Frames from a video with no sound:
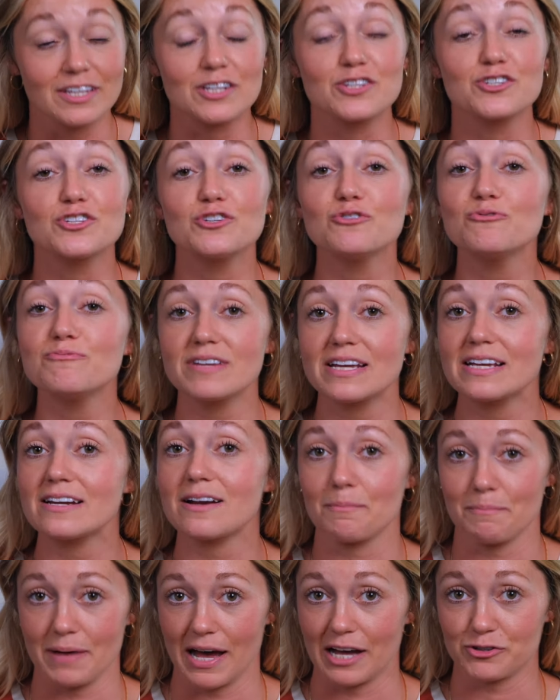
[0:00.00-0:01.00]
then you
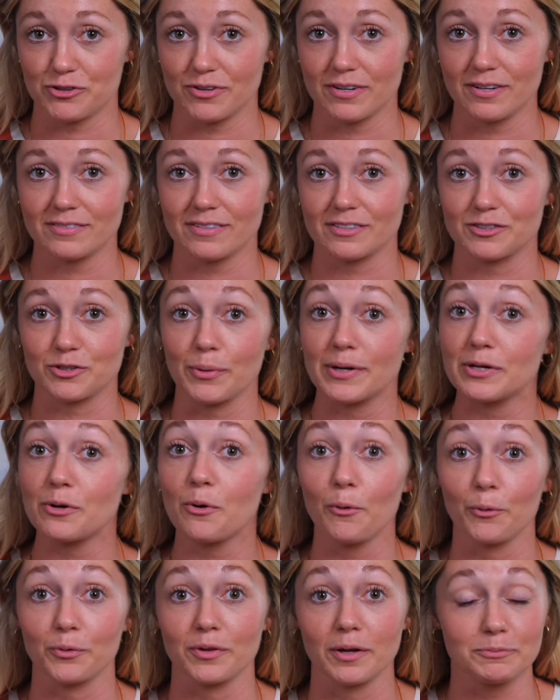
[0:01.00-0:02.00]
need a mattress that's going
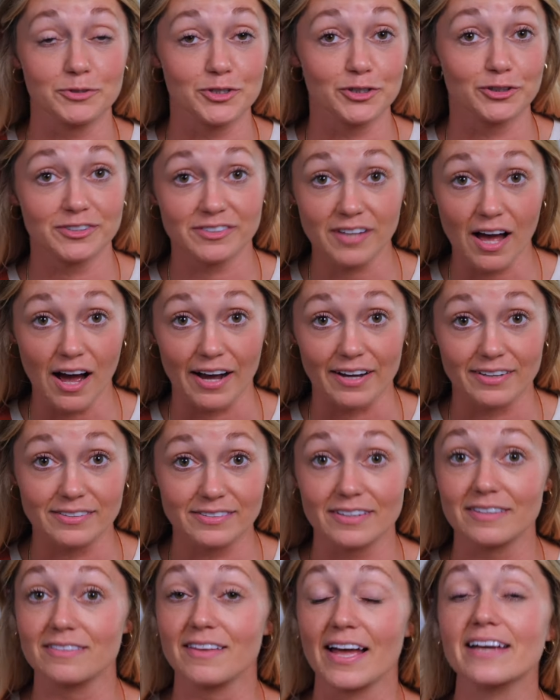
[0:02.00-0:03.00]
to hold up to your
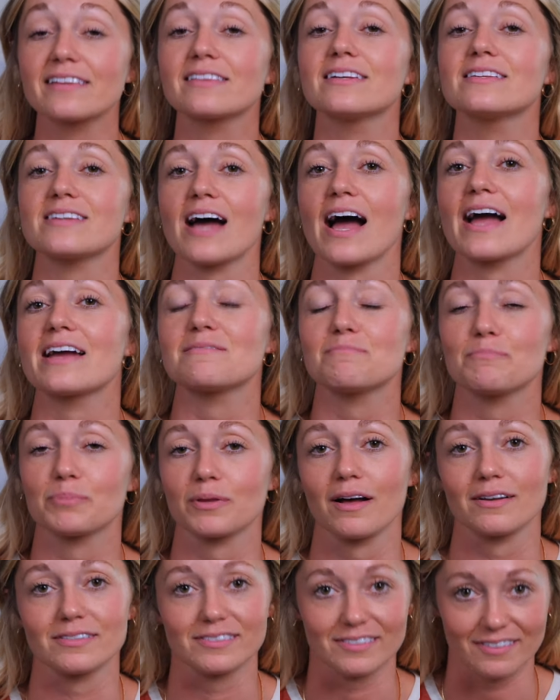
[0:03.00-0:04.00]
size, like the Titan
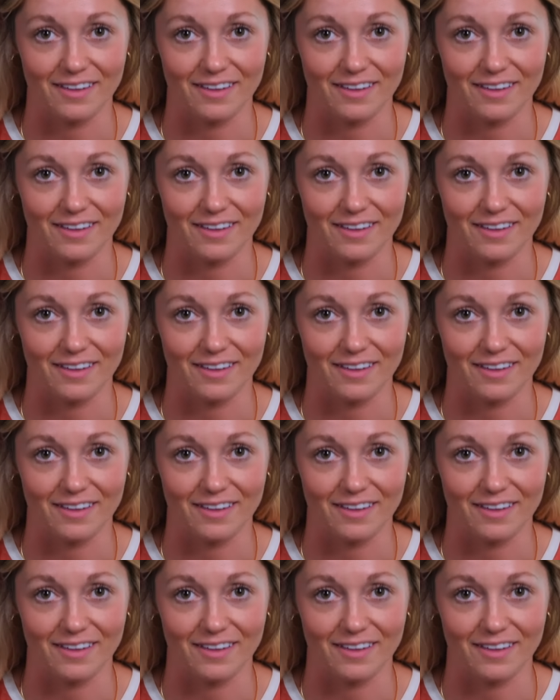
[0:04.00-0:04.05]
Plus